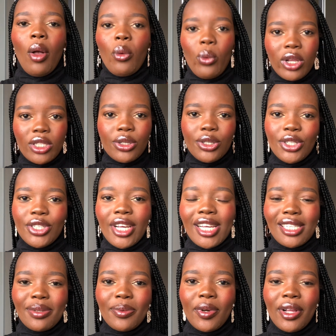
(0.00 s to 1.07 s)
What's good, you
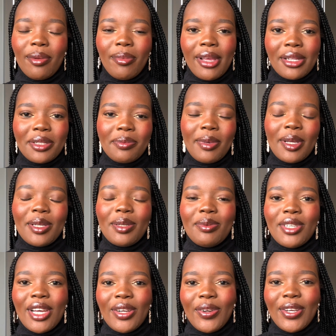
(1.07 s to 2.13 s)
guys, and welcome back to my YouTube
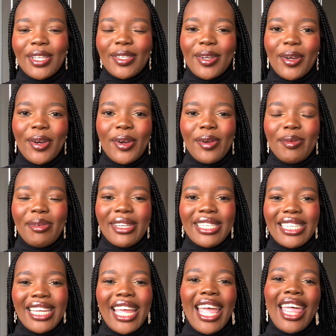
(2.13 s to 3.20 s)
channel. It's your girl
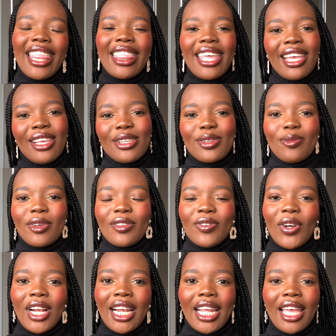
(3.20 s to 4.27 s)
Rumbi. Thank you so much
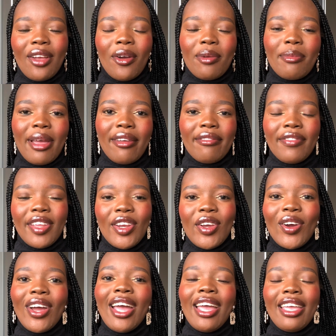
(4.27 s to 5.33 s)
for clicking on my
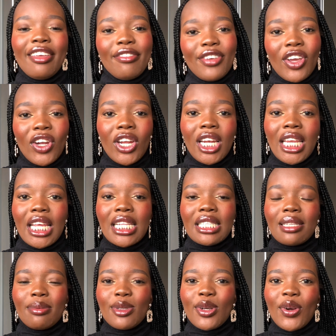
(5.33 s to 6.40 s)
video. If you're not yet
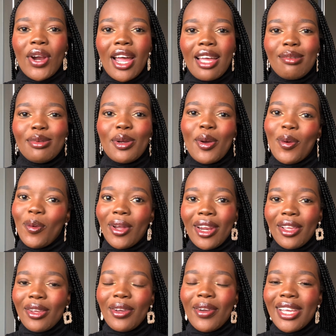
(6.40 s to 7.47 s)
subscribed, what are
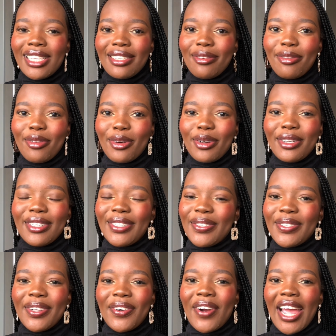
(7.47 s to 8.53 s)
you waiting for?
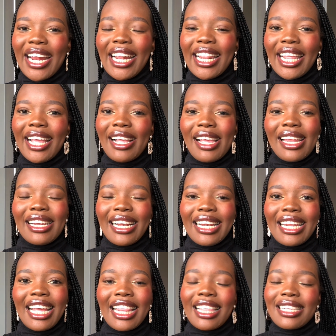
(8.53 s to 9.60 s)
Do the right thing and
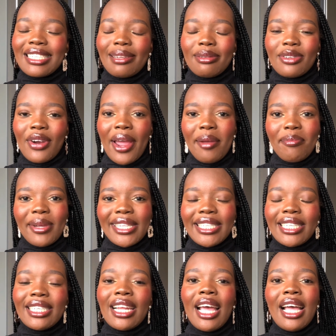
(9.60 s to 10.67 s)
click the subscribe
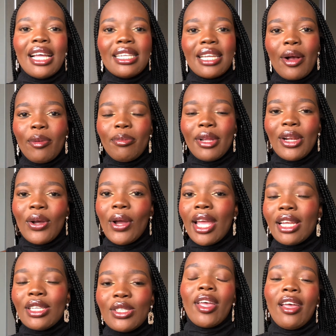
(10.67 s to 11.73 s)
button down below,
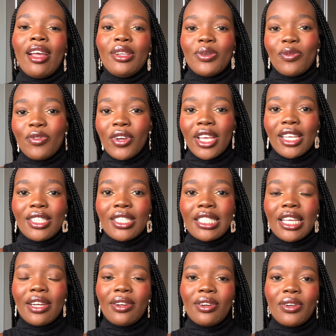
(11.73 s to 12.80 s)
and don't forget to
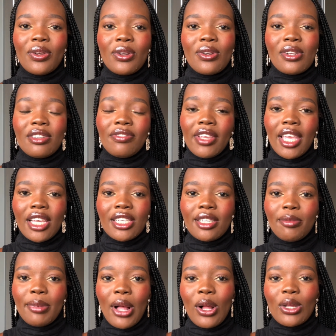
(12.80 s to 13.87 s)
turn on your
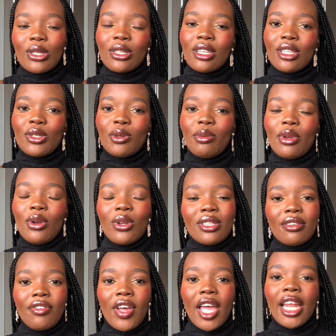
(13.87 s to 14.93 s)
notification bell so that you'll be
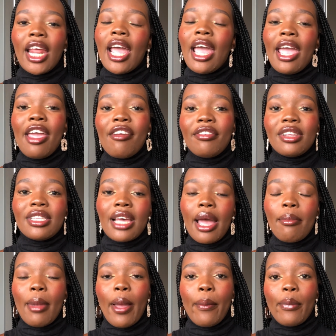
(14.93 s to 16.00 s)
notified every
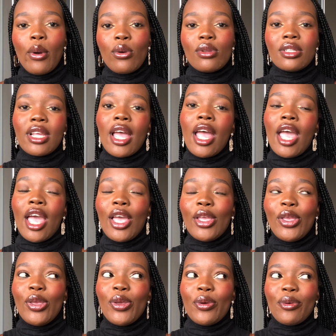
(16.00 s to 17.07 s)
time I post a
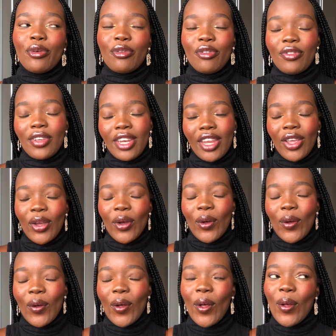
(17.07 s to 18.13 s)
new
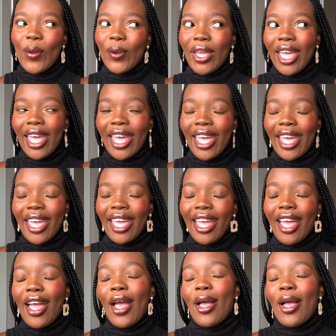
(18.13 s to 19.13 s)
video. Okay,